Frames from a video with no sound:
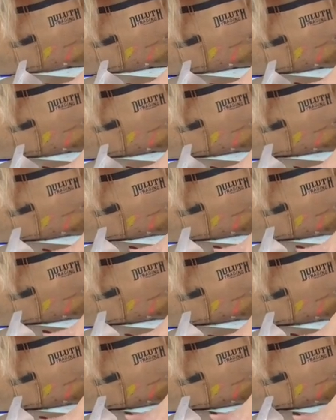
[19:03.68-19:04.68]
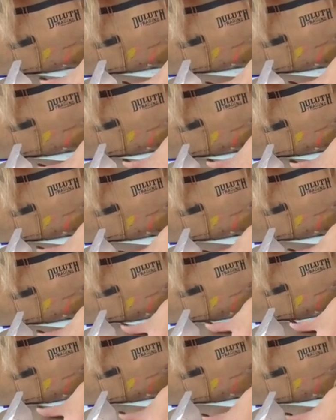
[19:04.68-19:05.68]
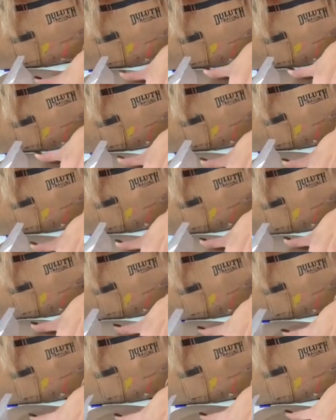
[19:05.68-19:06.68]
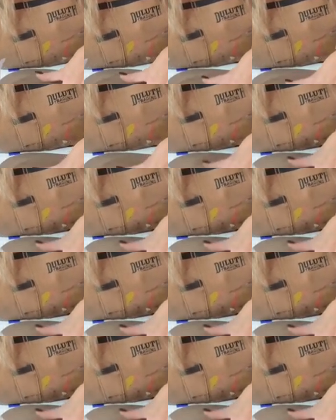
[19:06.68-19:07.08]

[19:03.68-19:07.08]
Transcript: acrylic nails, um, use the